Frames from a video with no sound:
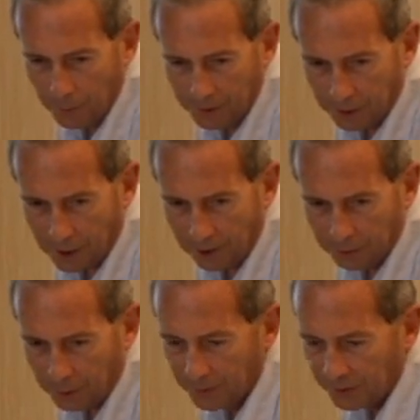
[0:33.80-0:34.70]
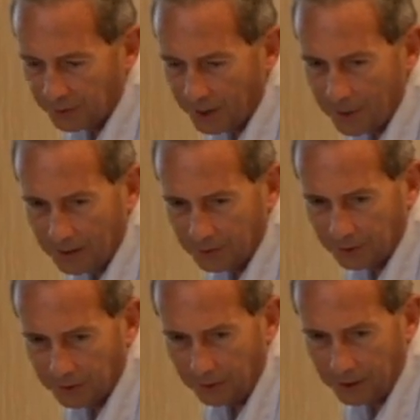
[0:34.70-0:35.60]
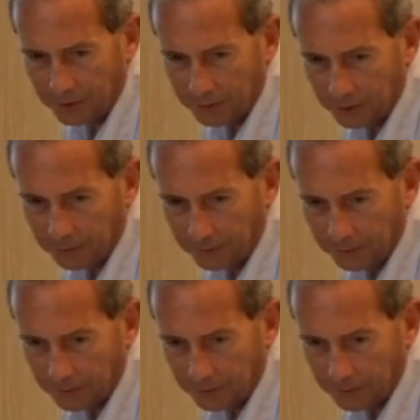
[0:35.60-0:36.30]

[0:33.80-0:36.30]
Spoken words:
we could go through the same exercise.